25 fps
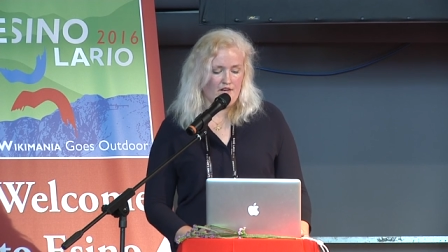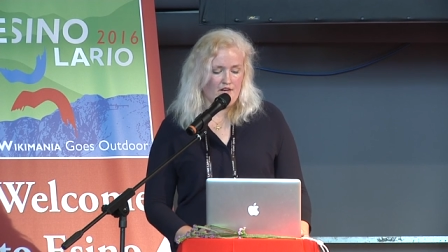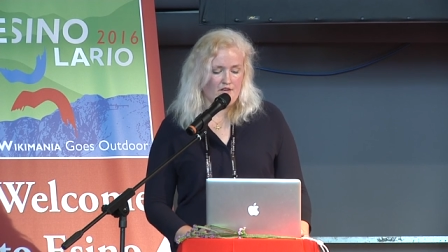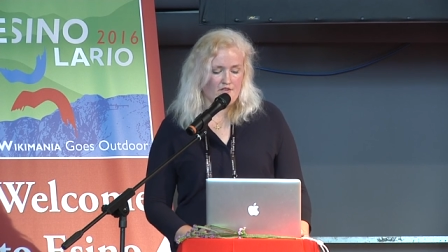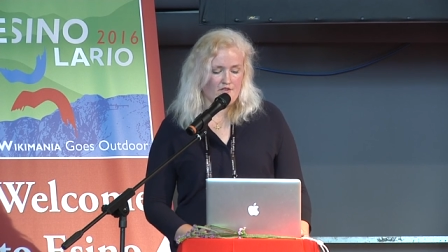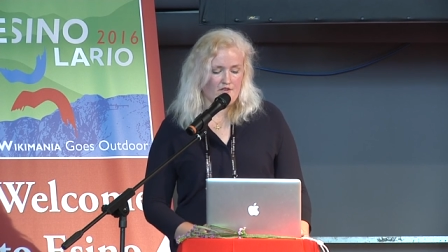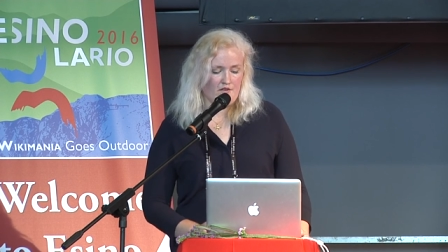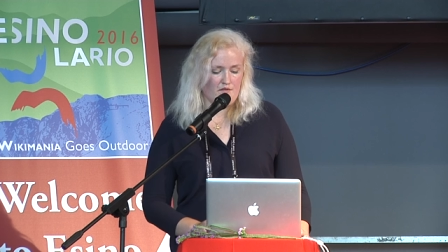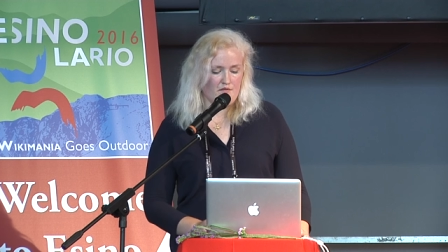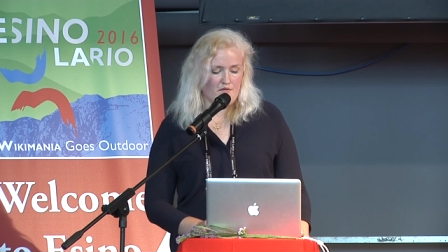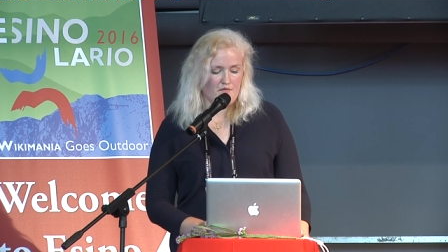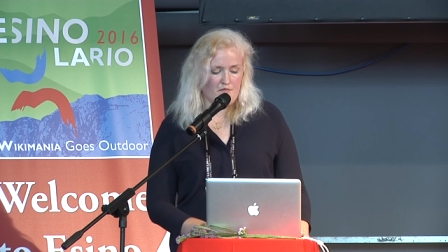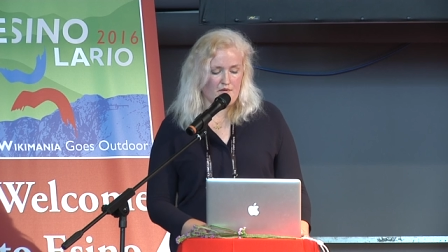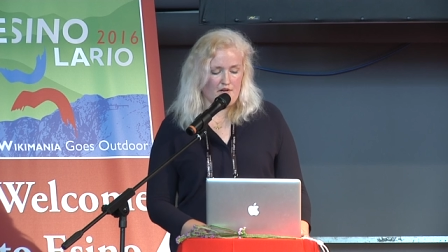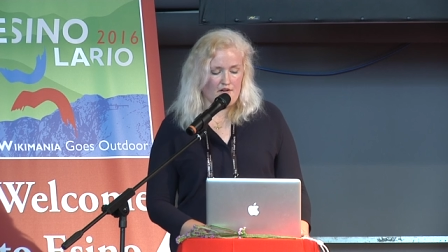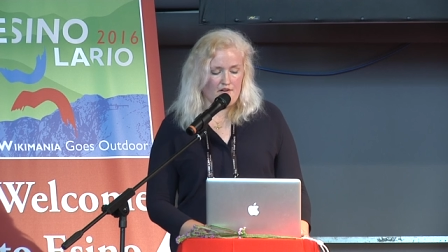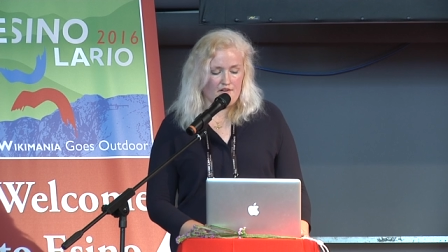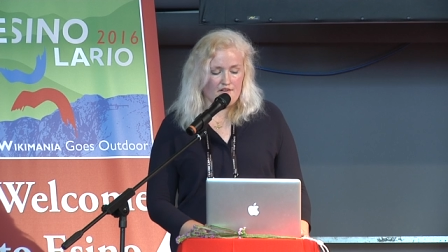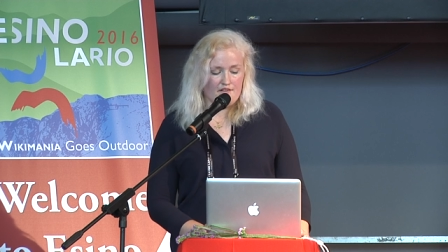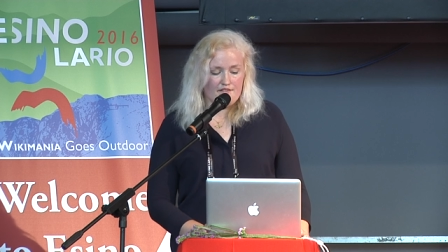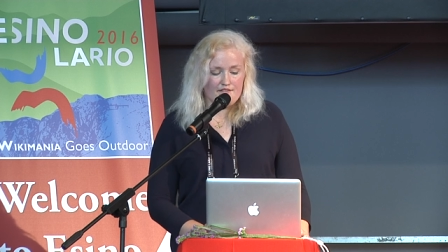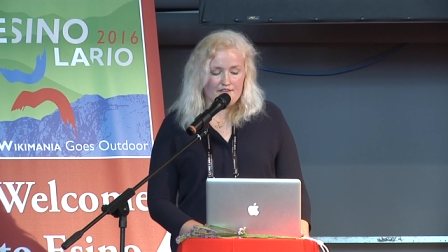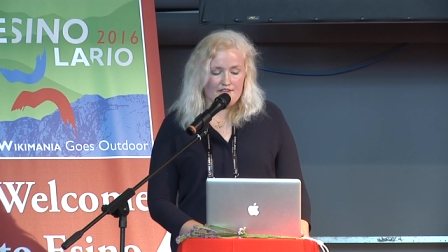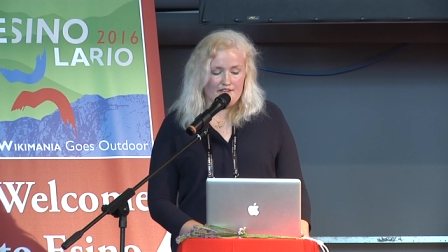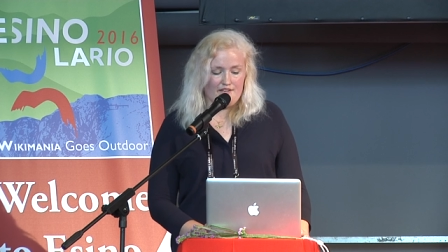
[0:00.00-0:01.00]

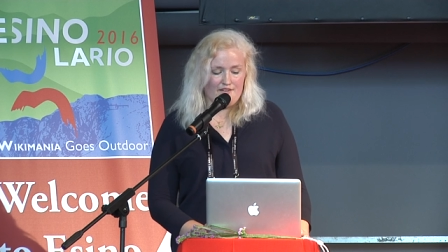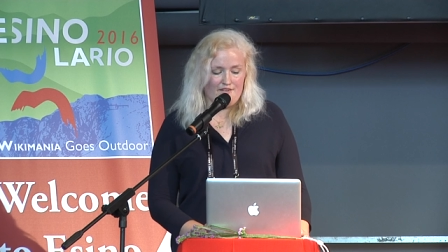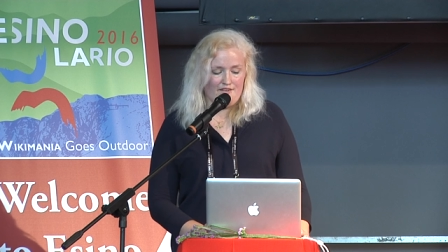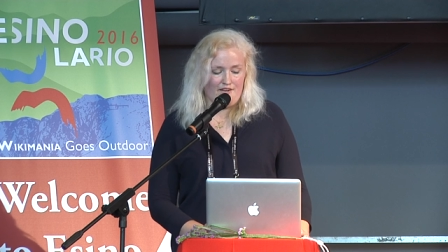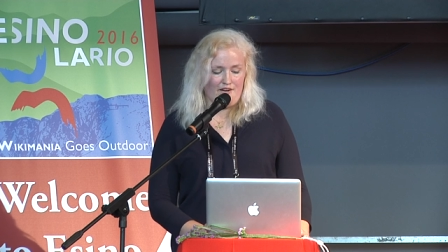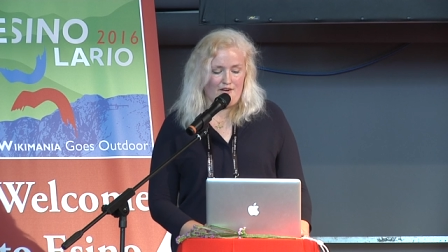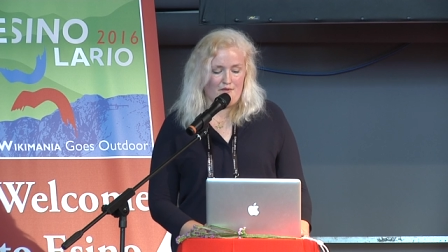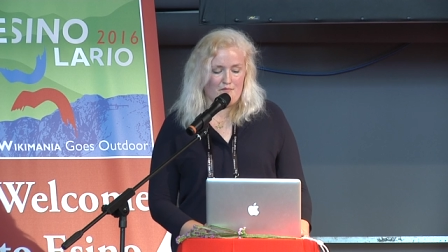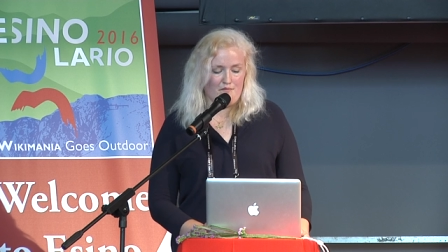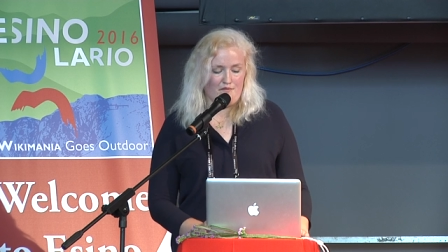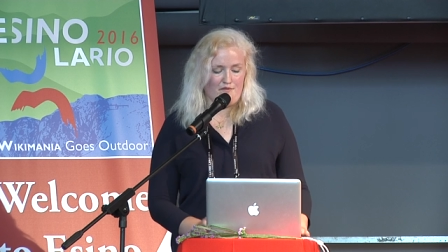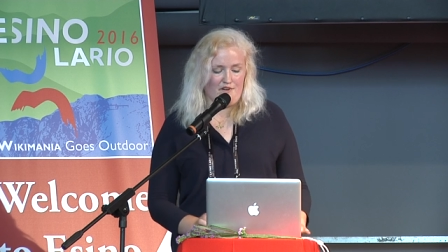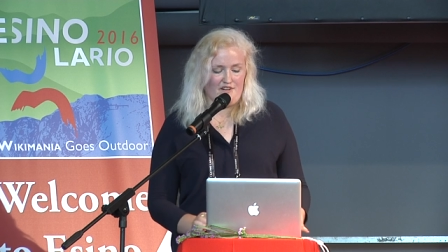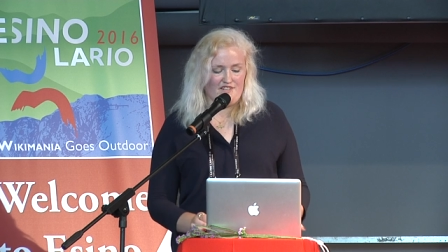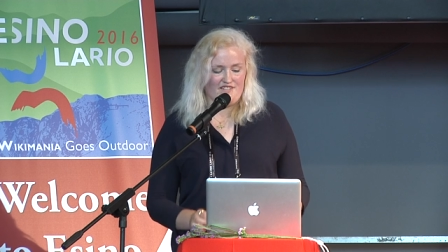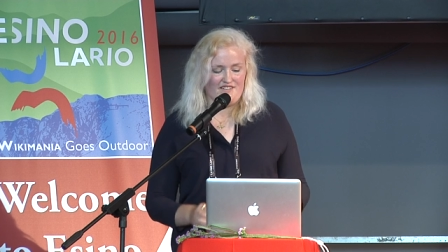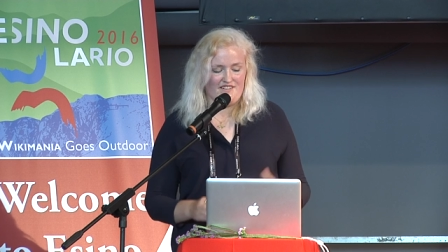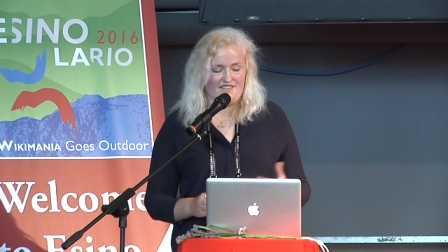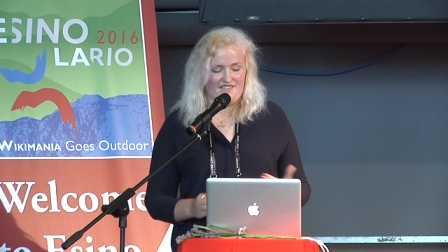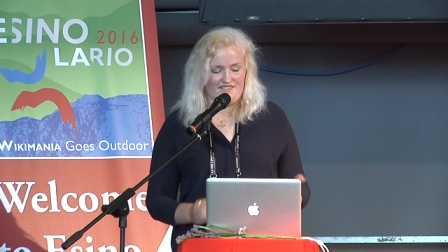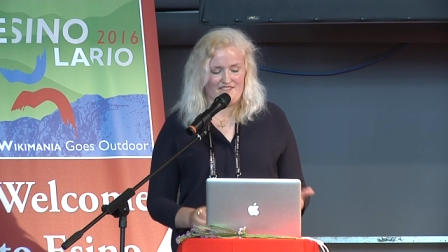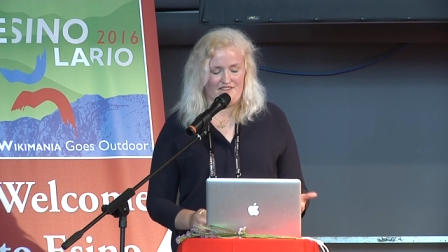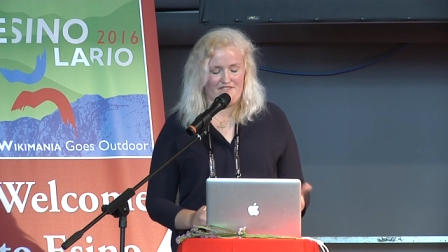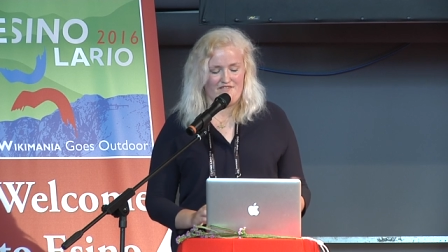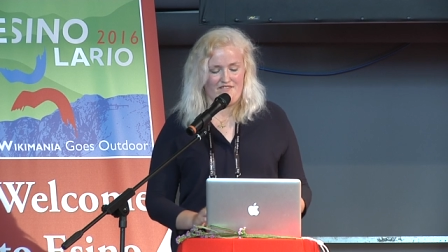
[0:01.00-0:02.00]
transparency in how
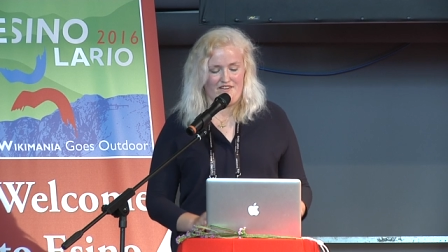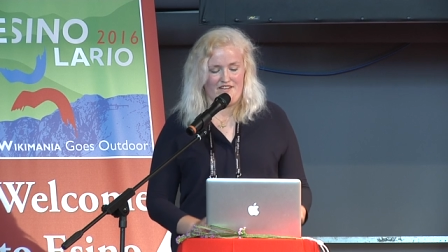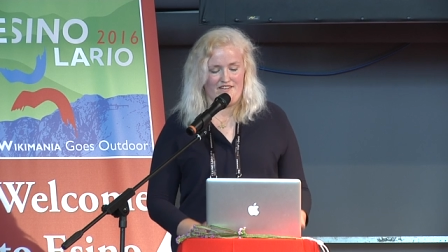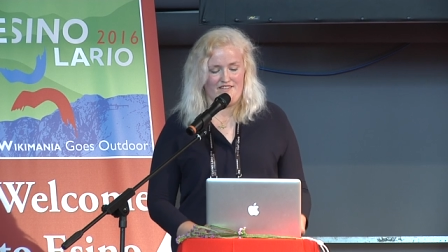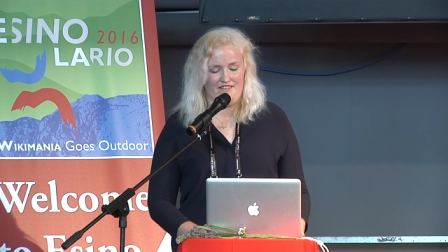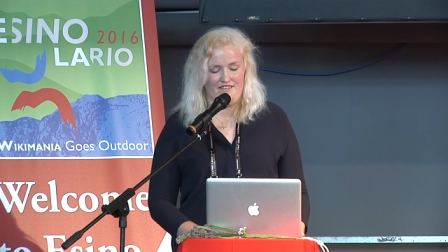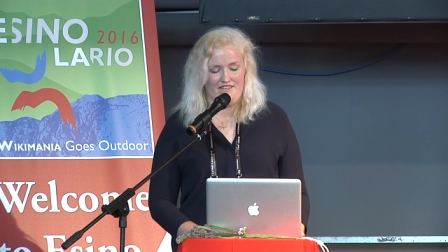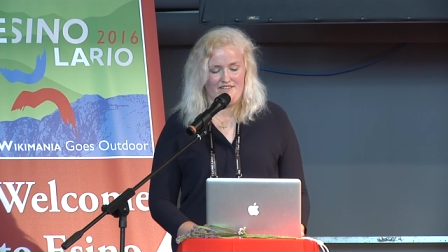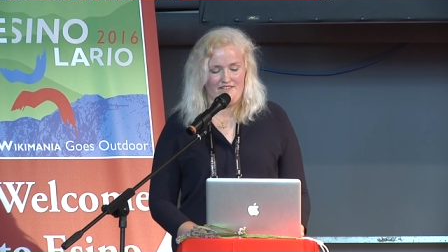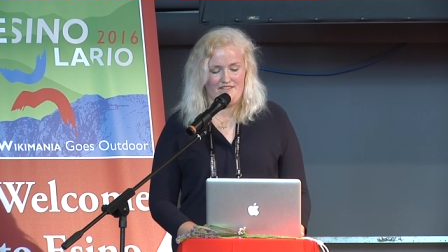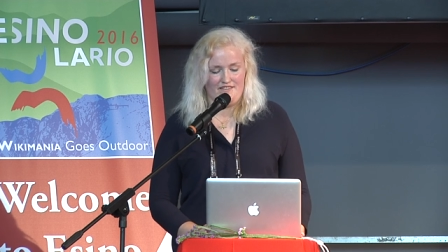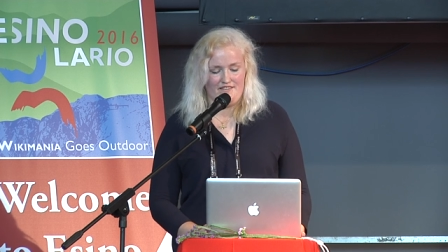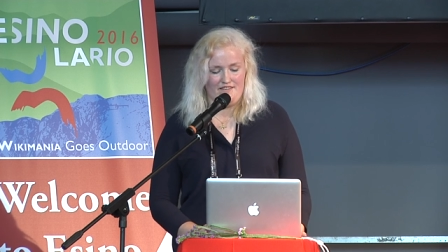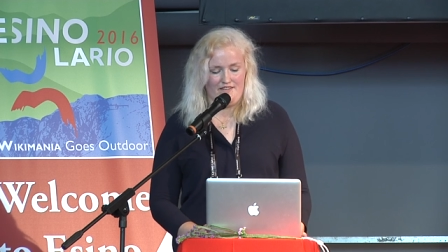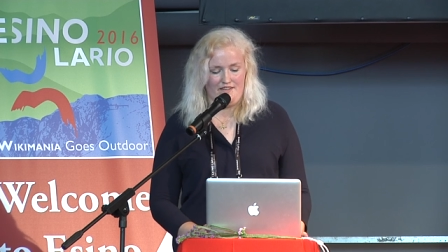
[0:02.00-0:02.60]
projects are funded